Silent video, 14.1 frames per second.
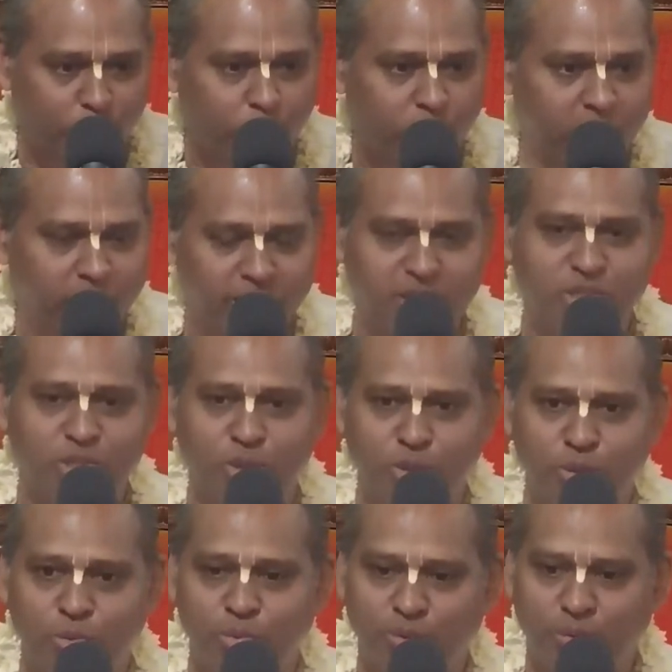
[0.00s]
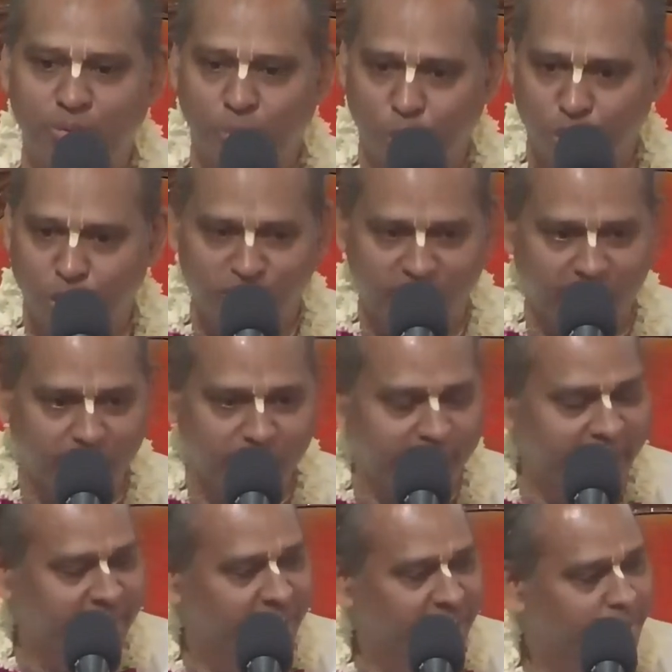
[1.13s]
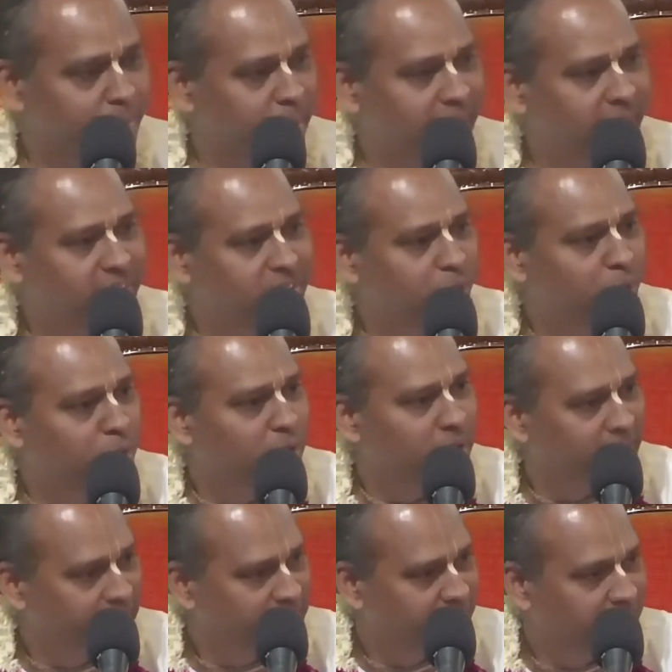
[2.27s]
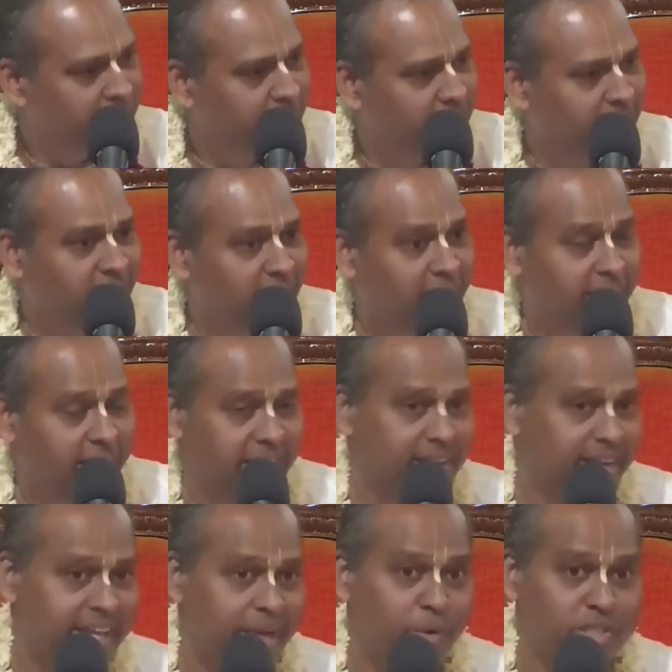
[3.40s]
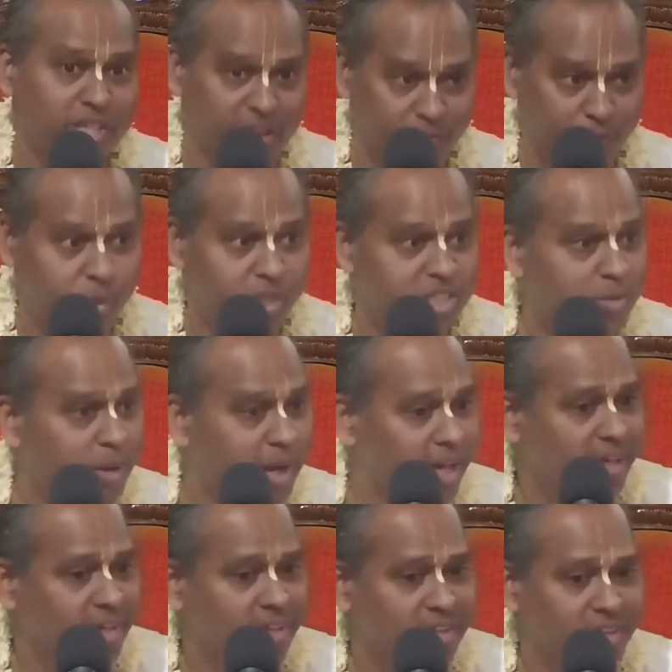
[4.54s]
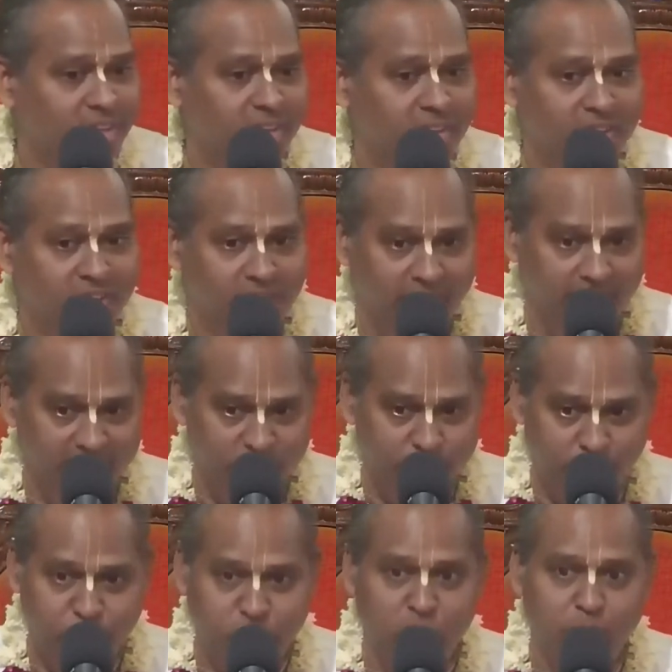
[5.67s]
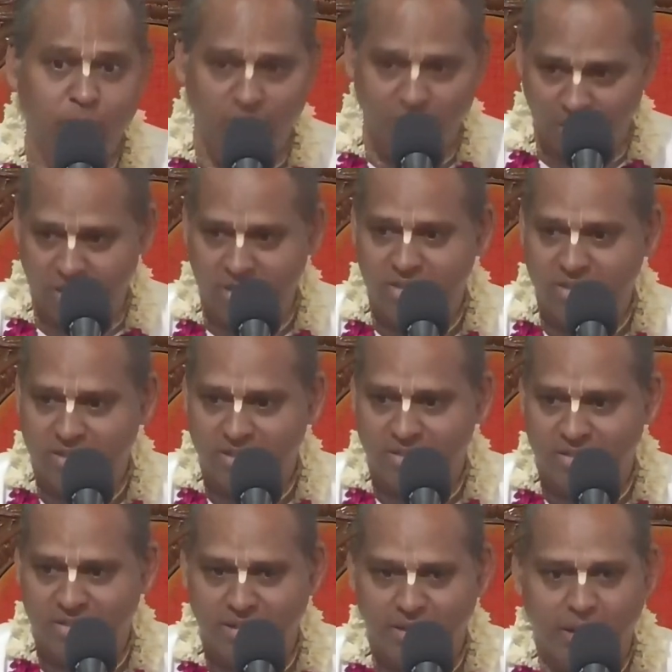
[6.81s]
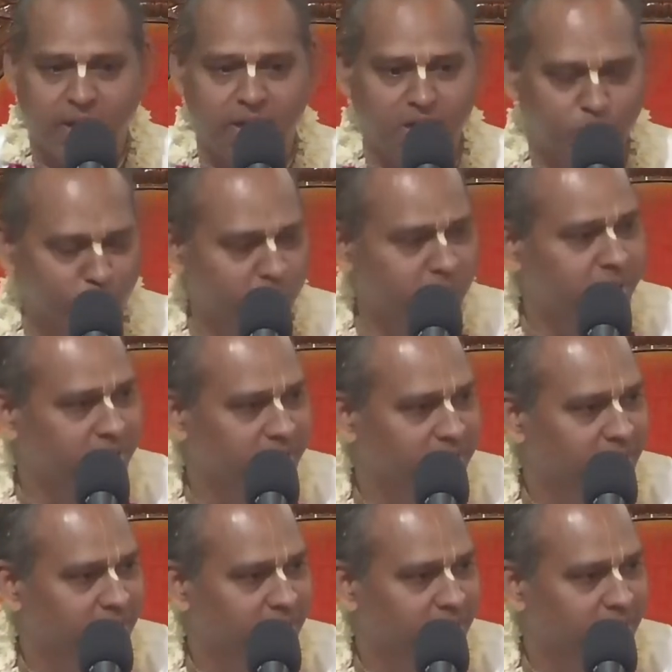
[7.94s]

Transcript: oblivious to both of them, neither the parent nor the teacher. Rather, he was influenced by his spiritual master, Narad Muni,